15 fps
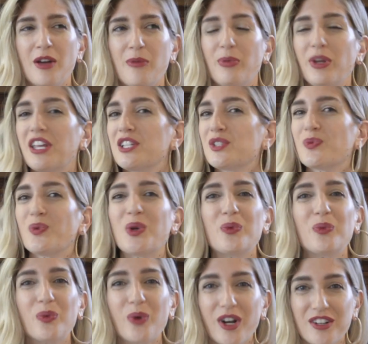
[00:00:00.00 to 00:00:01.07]
because we
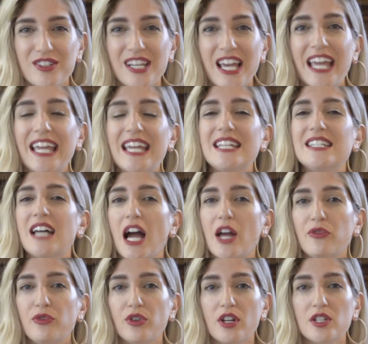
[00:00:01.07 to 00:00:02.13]
weren't. He
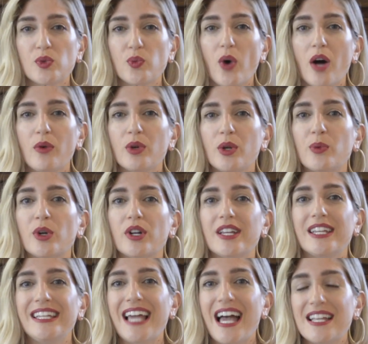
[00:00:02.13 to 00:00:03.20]
died for us while we were
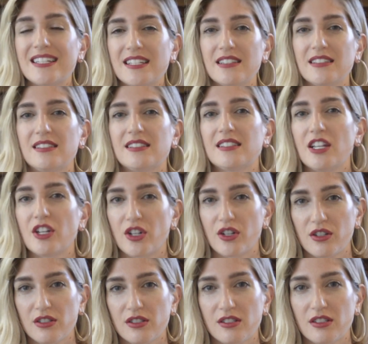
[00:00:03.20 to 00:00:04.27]
yet
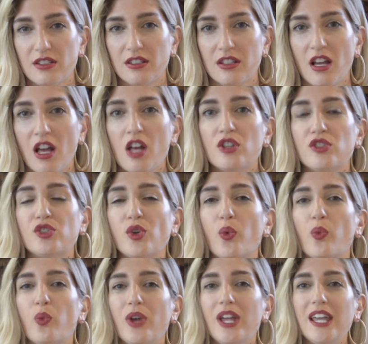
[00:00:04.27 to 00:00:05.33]
sinners. So
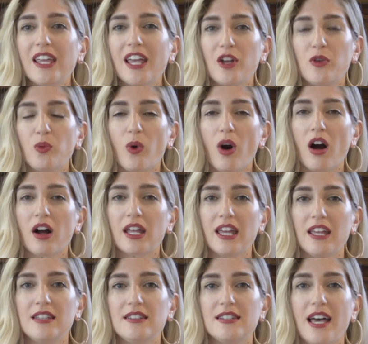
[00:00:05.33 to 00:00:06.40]
we can walk
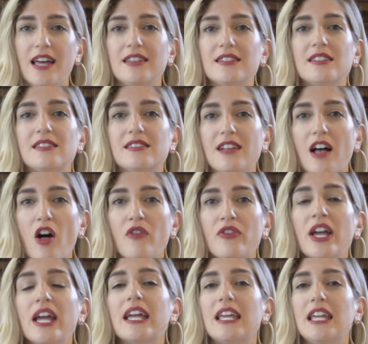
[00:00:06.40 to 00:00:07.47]
in death to self,
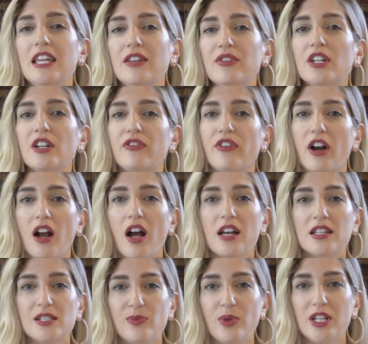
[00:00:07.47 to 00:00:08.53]
even if our
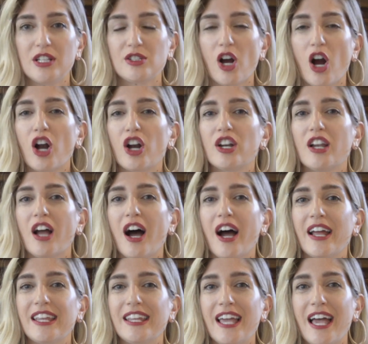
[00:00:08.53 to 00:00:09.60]
husbands are
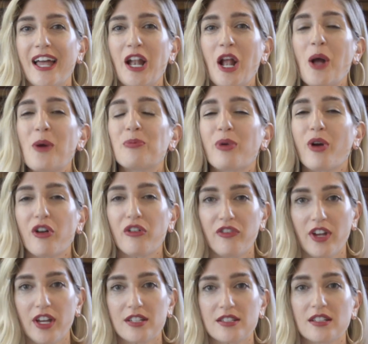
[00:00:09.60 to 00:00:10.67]
not yet
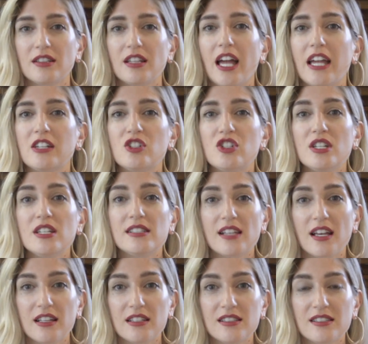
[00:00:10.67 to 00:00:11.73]
perfect like
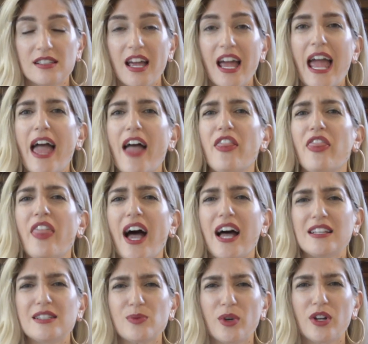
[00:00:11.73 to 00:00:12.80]
Jesus. And
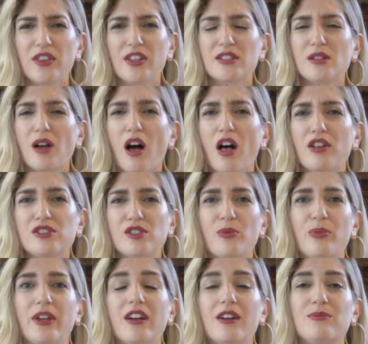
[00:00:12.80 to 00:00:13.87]
that's where this
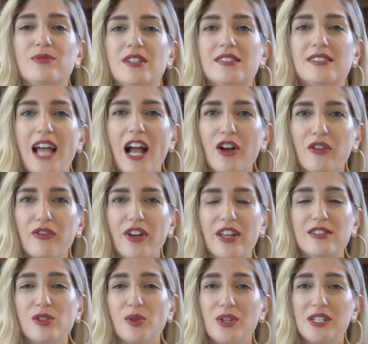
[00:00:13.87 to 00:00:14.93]
also becomes a
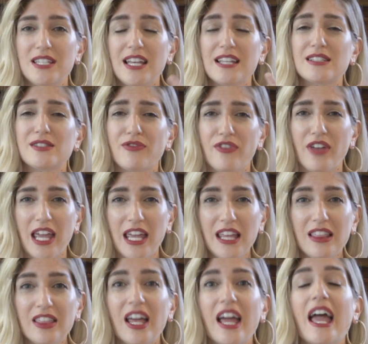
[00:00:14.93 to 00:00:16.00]
sacrifice. So it takes
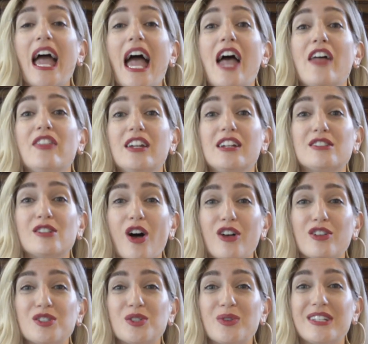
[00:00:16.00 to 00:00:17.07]
faith, and then it's
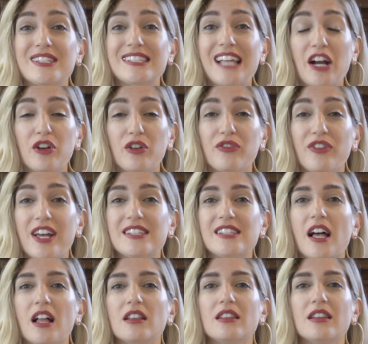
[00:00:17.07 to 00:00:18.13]
also a sacrifice,
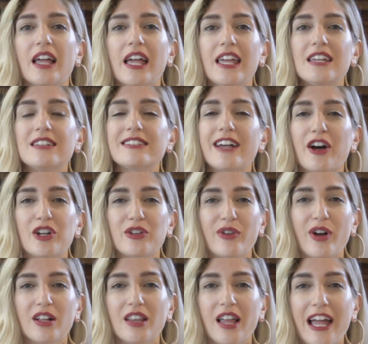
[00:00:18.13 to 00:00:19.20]
a laying down of
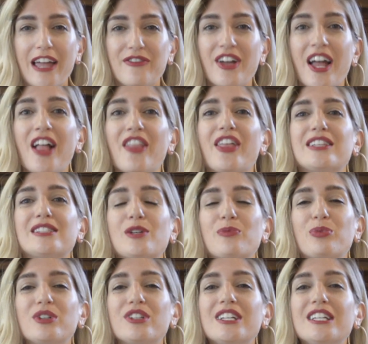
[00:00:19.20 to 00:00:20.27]
our life that's a
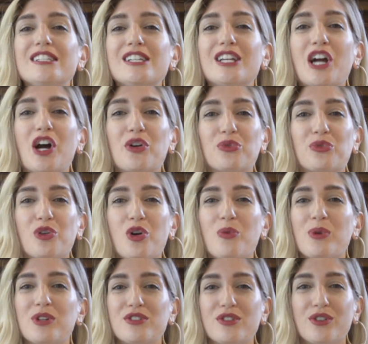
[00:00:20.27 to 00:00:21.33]
pleasing
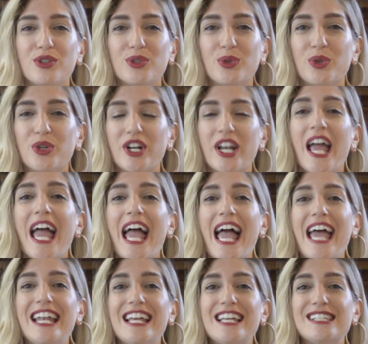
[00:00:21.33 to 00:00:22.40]
aroma to the Lord.
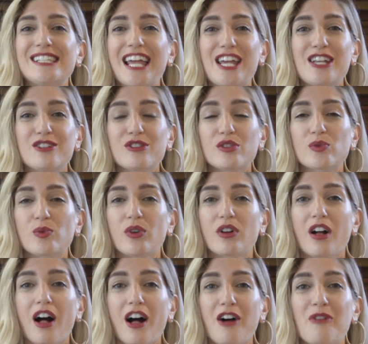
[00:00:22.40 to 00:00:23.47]
And his angels will
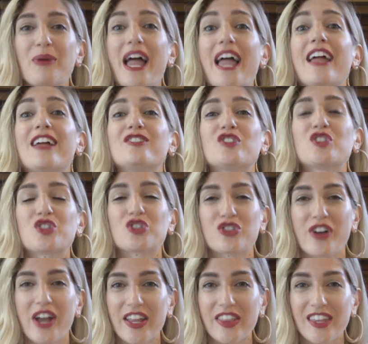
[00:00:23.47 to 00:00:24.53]
come and
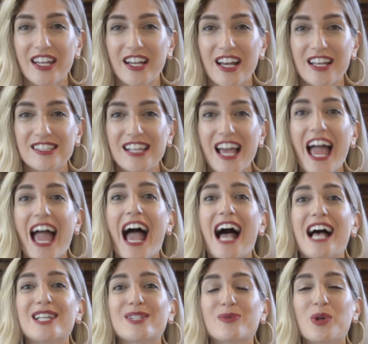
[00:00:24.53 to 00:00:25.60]
strengthen us
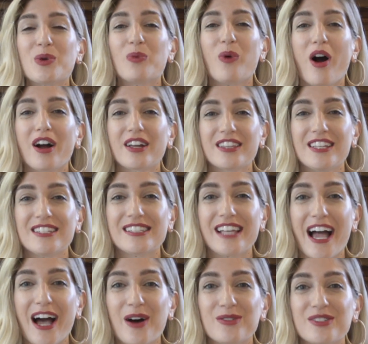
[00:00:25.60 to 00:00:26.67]
as we walk this
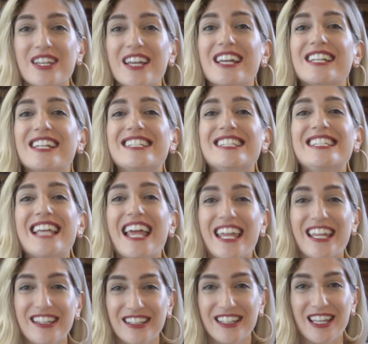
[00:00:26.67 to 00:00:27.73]
out
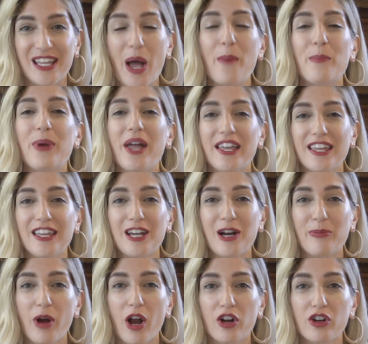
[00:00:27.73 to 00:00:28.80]
daily, picking
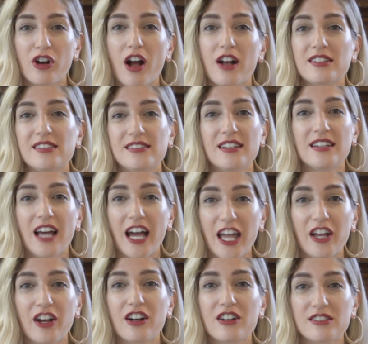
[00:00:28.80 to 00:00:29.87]
up our cross,
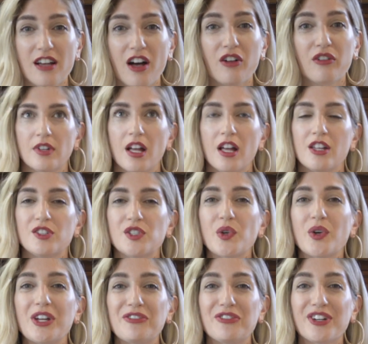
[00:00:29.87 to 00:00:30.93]
denying ourselves. So
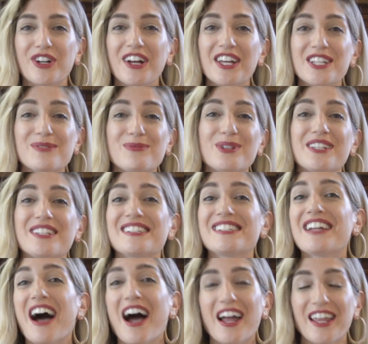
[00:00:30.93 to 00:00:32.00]
if your husband is
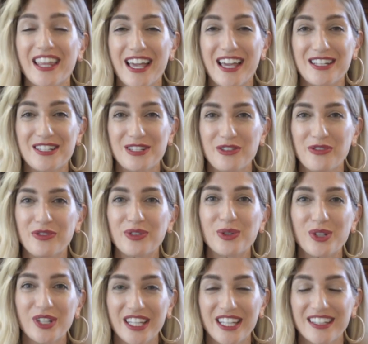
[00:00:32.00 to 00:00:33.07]
not yet
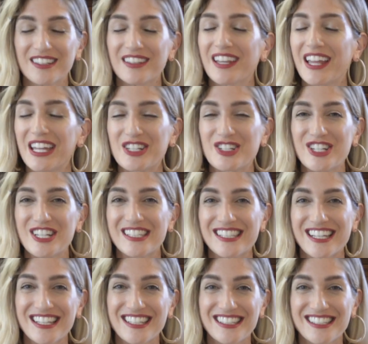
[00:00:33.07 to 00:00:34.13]
fully like
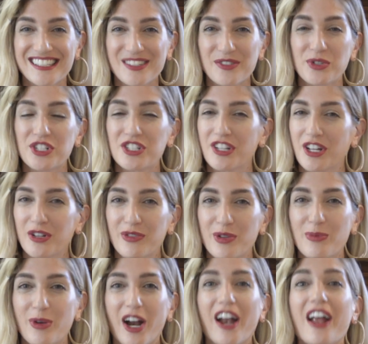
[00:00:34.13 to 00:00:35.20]
Jesus, which none of
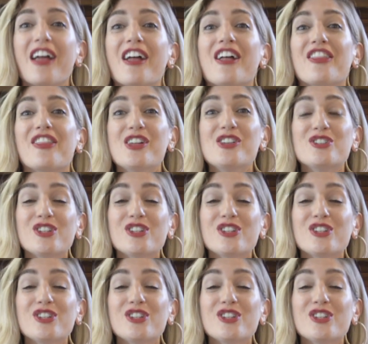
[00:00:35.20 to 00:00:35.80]
them are, then